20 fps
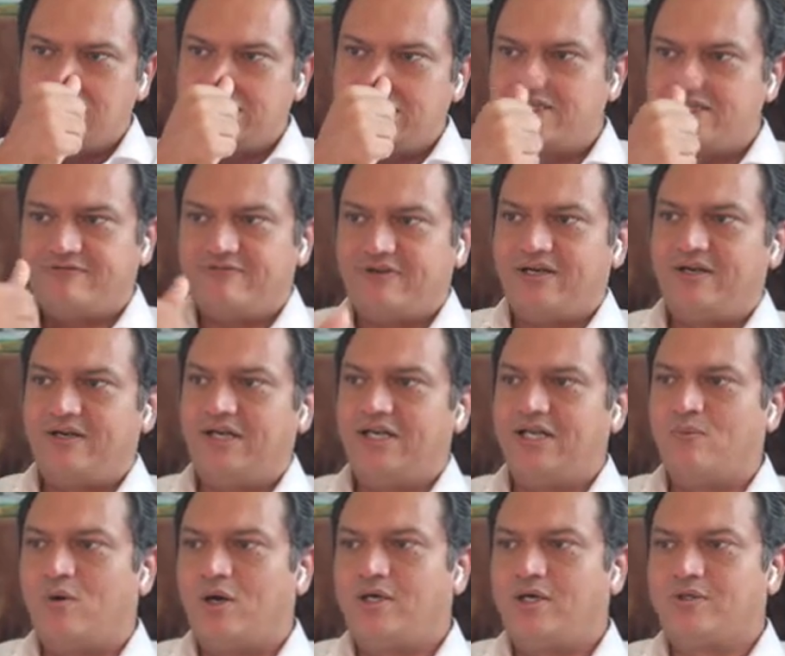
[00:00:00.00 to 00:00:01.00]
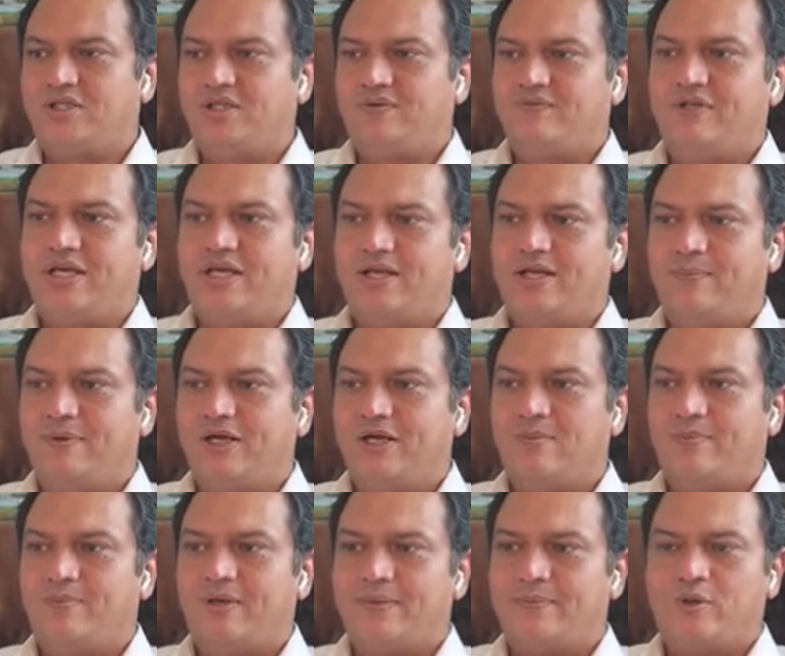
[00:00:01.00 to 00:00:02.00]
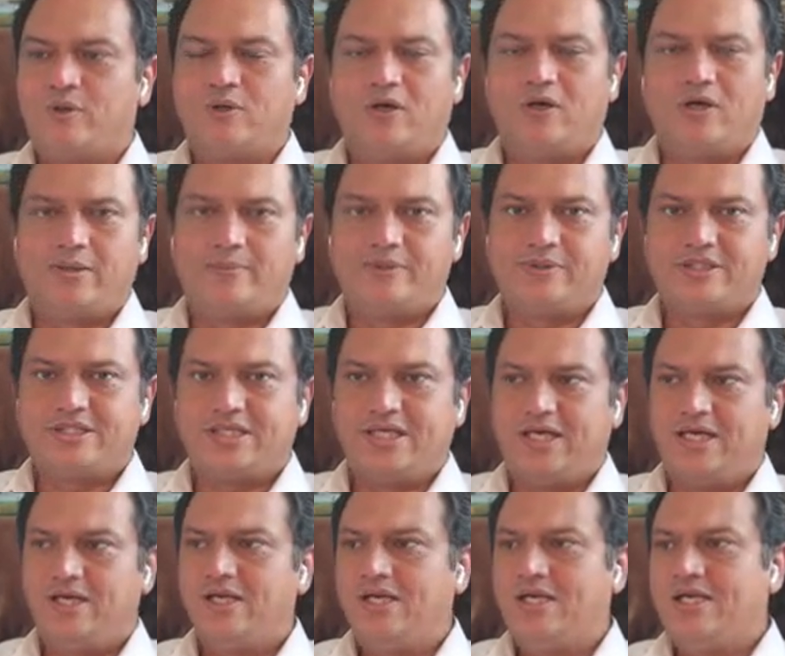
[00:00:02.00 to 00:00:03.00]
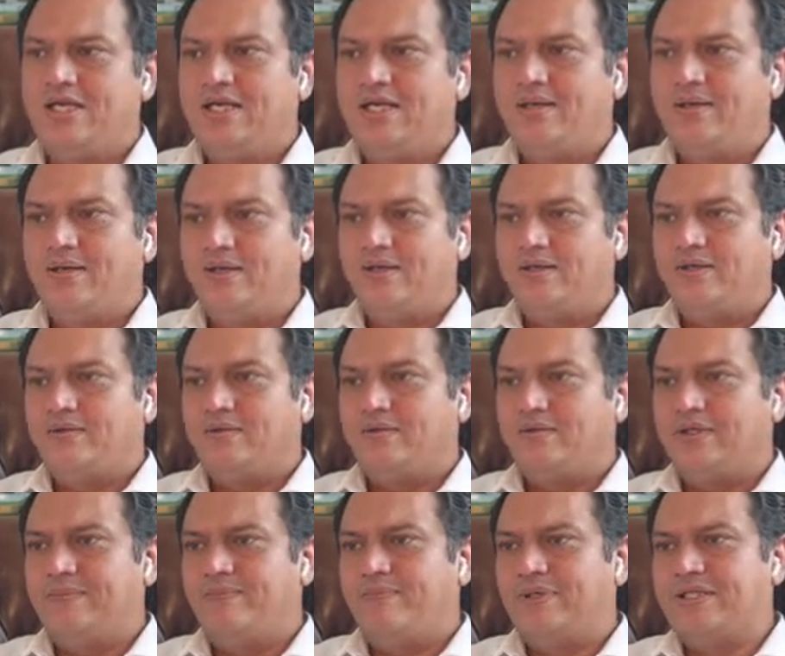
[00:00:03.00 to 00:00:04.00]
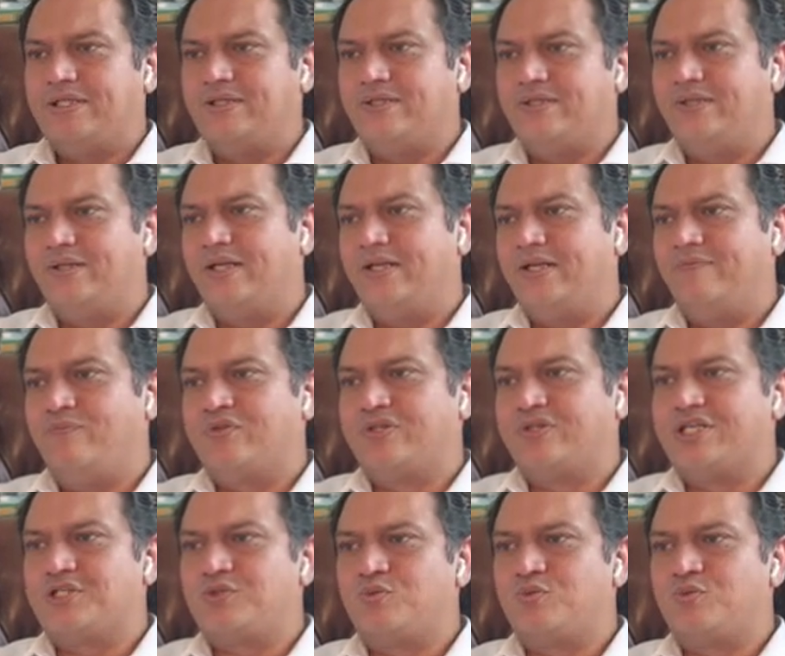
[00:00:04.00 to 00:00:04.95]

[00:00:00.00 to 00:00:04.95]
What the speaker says: if I really want to see if they can pick up hypercoagulable state. But this will